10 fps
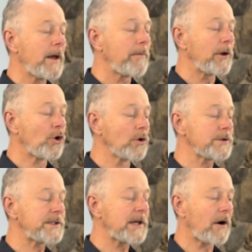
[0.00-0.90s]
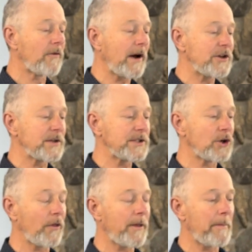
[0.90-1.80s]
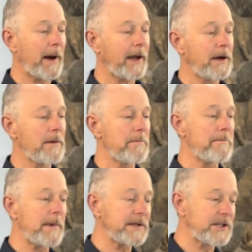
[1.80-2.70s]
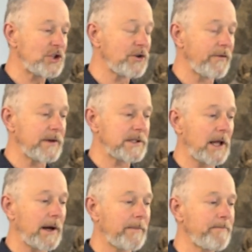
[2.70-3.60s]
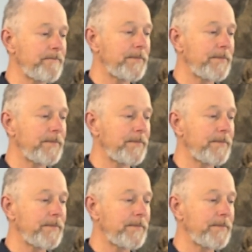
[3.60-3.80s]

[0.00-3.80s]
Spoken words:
because salvation is not the main message of Islam,